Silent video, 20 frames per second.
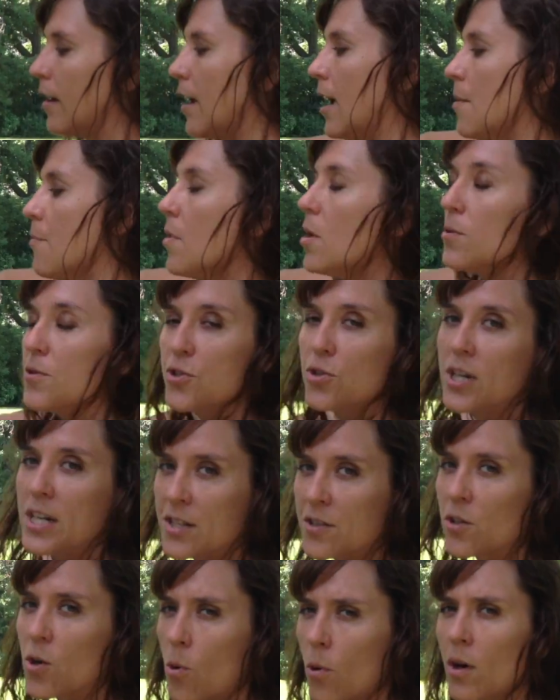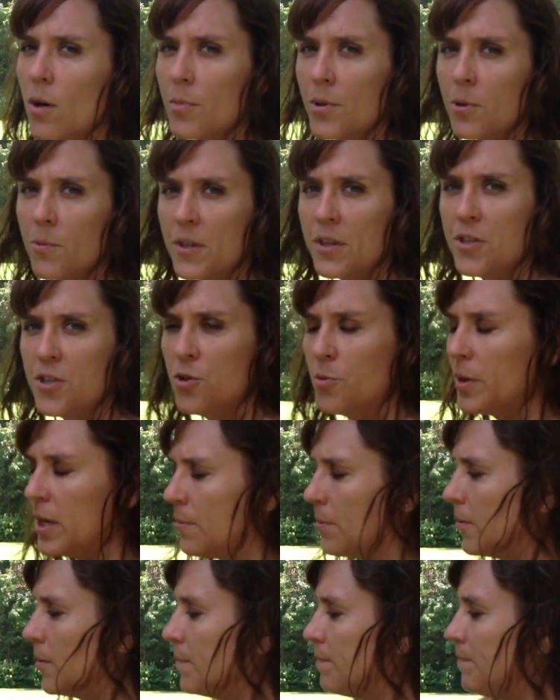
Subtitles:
And most trees are coreable with two people.